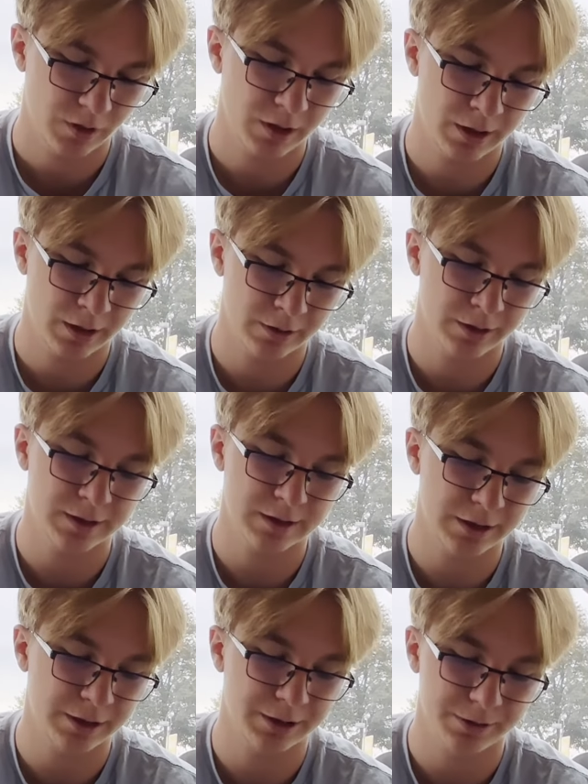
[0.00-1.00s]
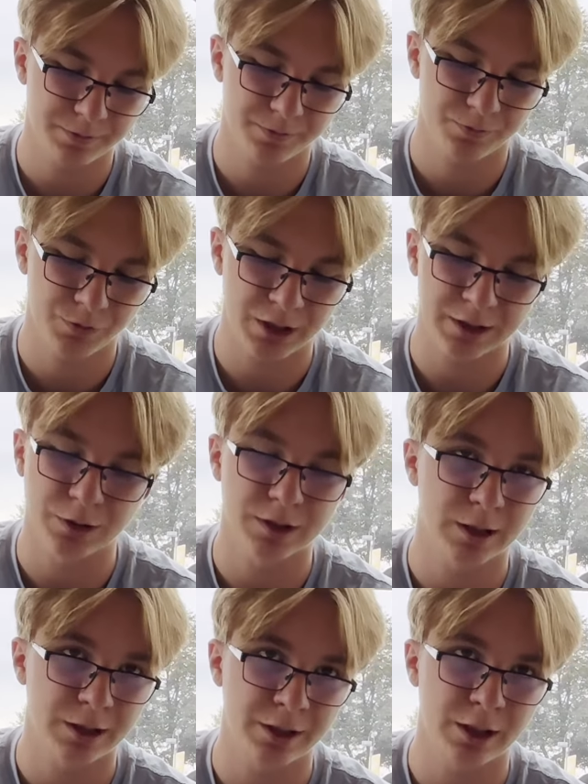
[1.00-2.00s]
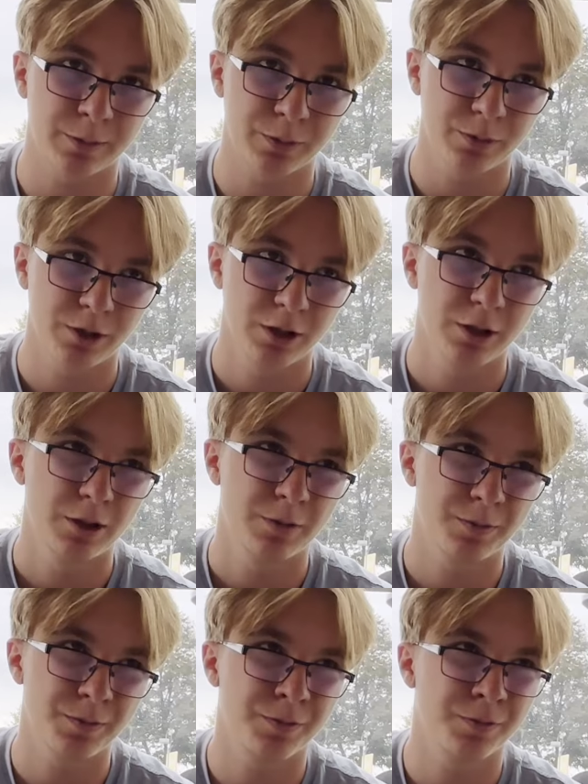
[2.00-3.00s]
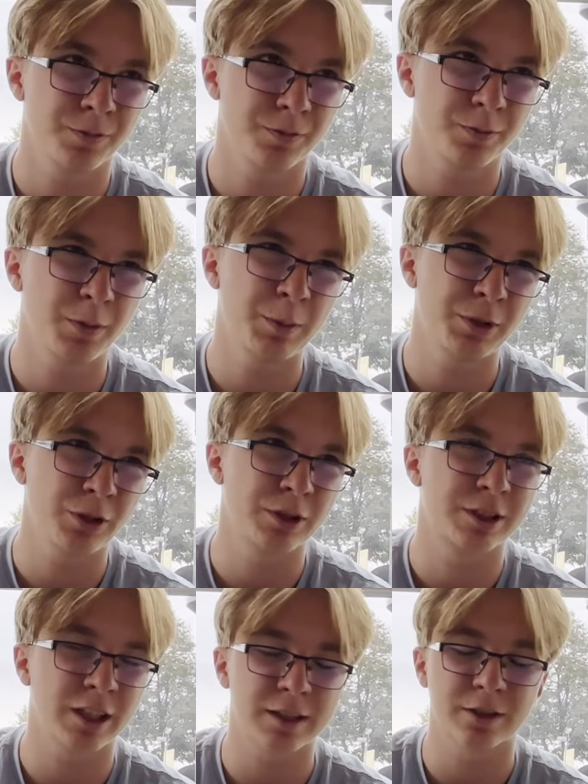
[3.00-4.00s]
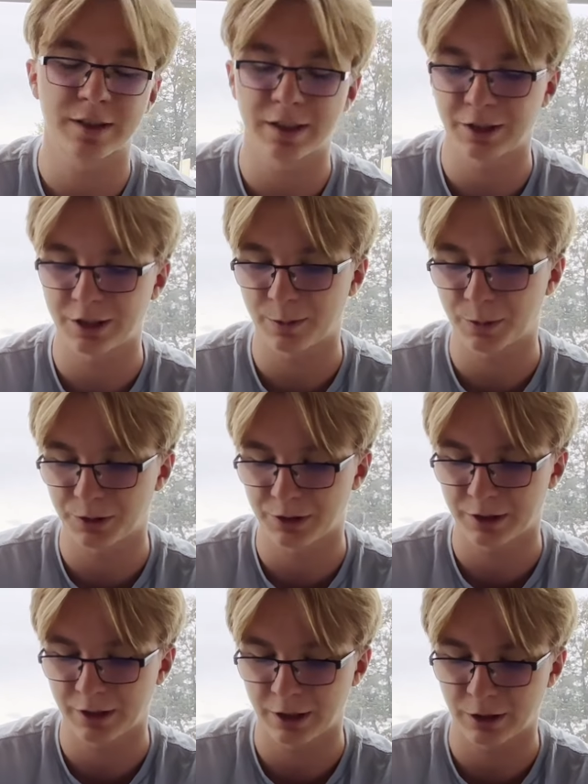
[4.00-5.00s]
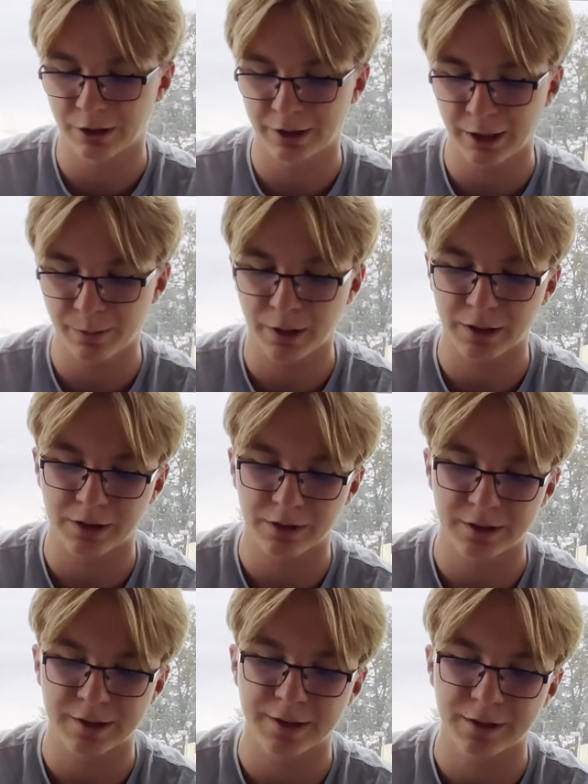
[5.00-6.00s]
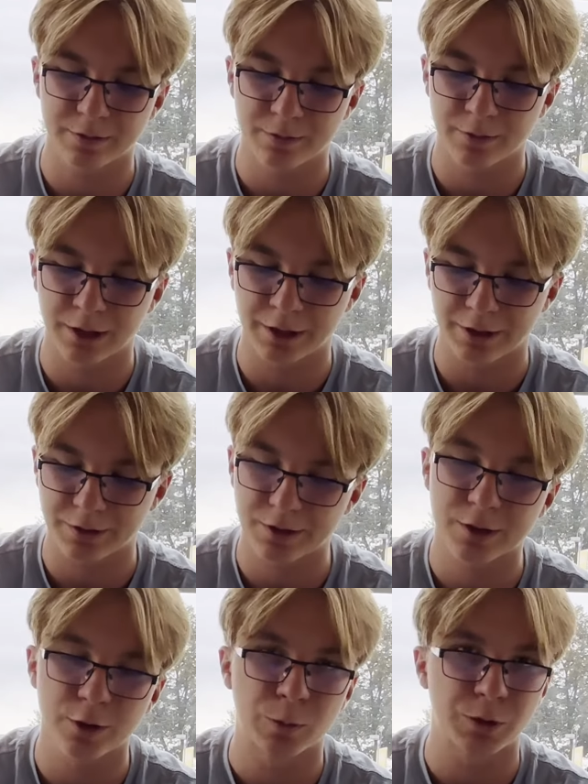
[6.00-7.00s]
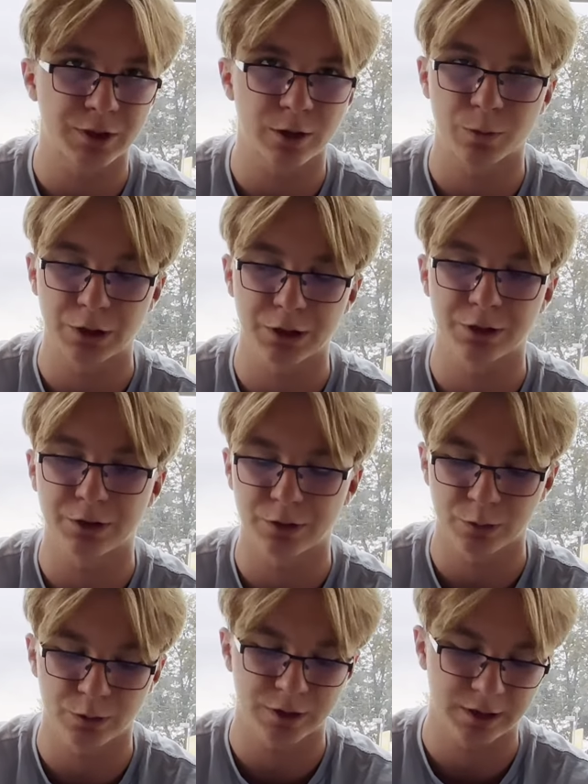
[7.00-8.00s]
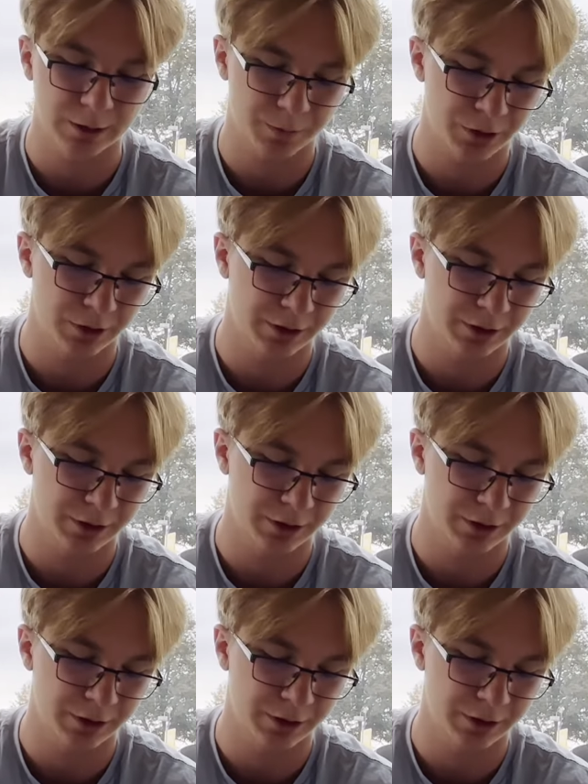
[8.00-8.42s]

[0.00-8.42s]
Yeah, it's like just setting up, maybe not just setting up early game, but it's like super good to set up early